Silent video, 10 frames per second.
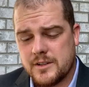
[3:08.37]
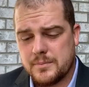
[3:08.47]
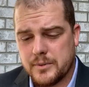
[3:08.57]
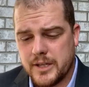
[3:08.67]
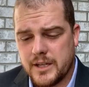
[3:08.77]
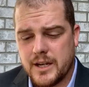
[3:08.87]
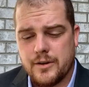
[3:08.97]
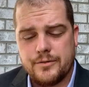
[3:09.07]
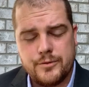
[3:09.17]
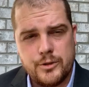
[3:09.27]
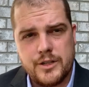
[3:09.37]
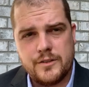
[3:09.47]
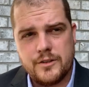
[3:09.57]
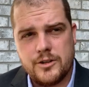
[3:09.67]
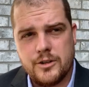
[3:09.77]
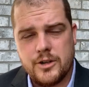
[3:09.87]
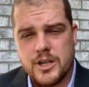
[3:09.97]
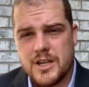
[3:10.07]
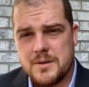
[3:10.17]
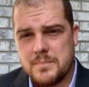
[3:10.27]
explaining how food
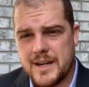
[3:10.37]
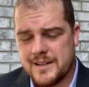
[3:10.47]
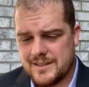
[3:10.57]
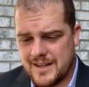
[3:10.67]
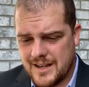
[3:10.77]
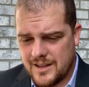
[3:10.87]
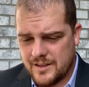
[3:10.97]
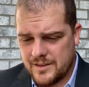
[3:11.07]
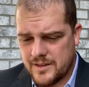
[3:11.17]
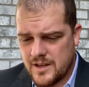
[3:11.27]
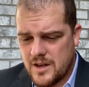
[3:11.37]
insecurity impacts health